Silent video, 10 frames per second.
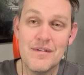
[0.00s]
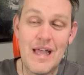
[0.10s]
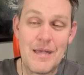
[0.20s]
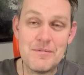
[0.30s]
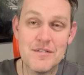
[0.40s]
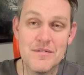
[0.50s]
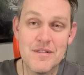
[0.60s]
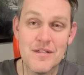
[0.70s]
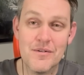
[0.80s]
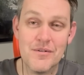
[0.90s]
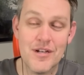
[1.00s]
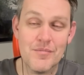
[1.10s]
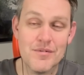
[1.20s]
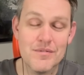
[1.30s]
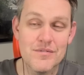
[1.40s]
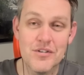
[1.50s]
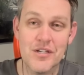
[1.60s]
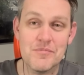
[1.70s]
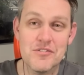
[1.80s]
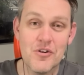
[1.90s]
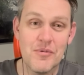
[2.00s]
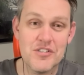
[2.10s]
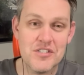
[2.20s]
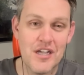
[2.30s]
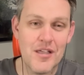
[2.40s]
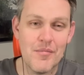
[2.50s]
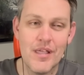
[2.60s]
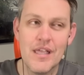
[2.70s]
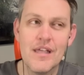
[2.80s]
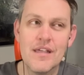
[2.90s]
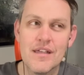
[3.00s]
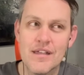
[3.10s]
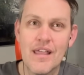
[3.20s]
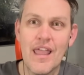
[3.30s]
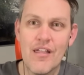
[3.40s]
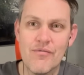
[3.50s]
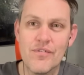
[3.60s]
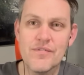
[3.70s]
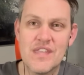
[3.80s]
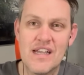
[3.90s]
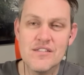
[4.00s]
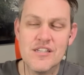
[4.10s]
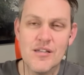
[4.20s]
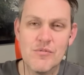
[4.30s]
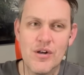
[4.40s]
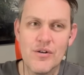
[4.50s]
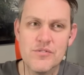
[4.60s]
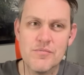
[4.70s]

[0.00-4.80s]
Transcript: Absolutely incredible. Took up so much time. Handful of downtime calls.